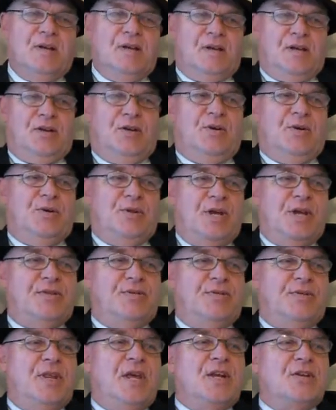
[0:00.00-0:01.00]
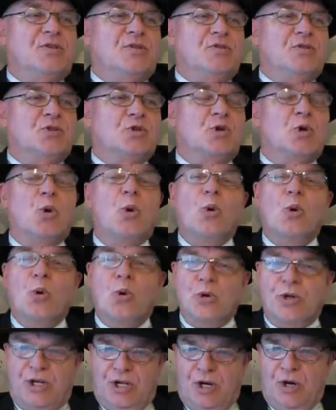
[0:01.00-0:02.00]
That
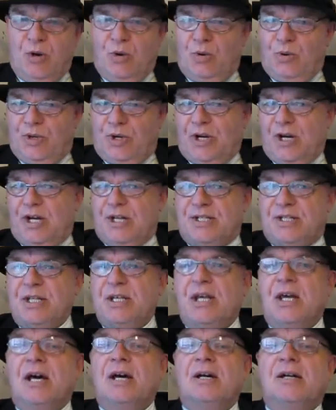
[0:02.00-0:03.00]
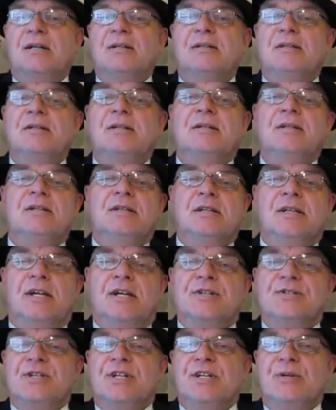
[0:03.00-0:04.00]
corny old idea,
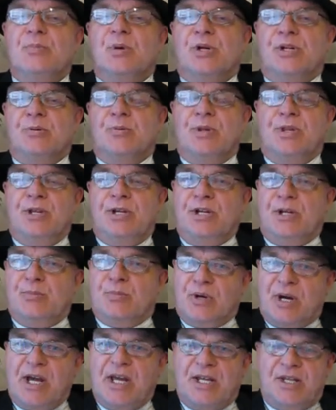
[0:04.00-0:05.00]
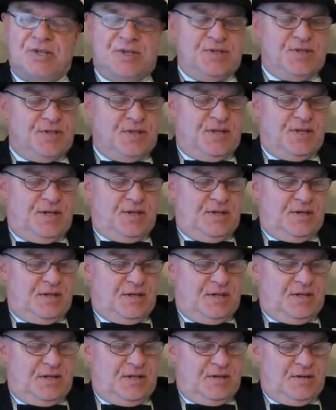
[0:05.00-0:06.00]
as anybody with any brains can
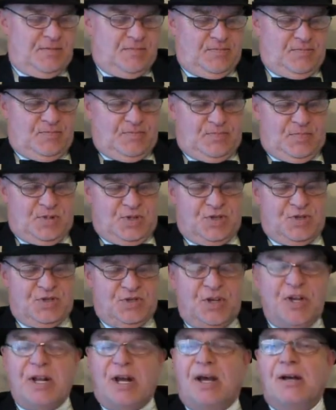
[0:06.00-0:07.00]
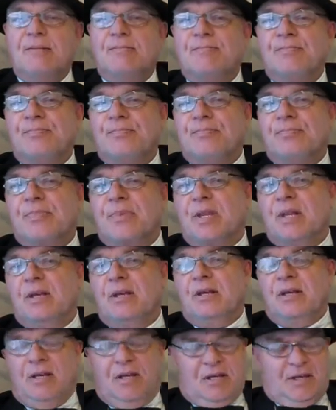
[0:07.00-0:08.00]
consider,
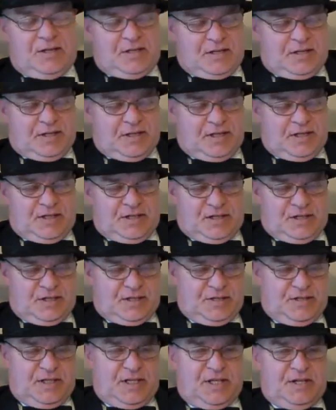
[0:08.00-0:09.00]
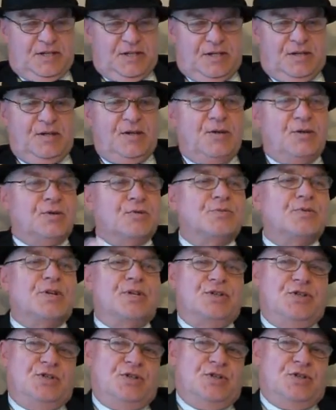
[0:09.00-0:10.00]
that the
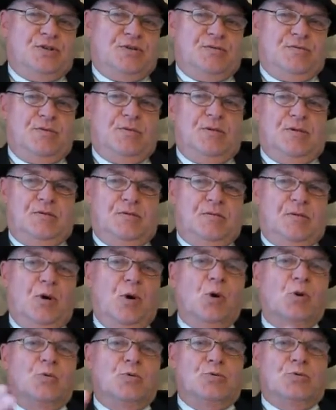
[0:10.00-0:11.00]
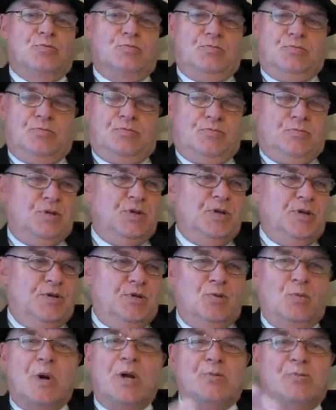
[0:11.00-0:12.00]
rich hold,
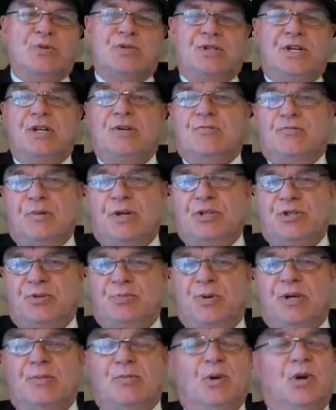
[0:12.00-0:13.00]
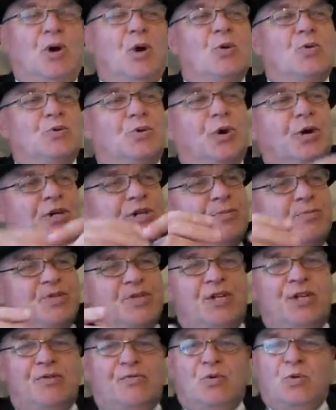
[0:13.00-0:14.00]
the 1% rich people hold
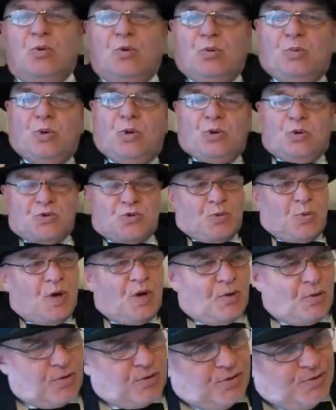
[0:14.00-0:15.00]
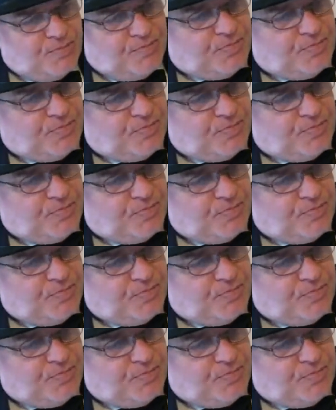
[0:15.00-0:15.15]
90% of all the world's wealth.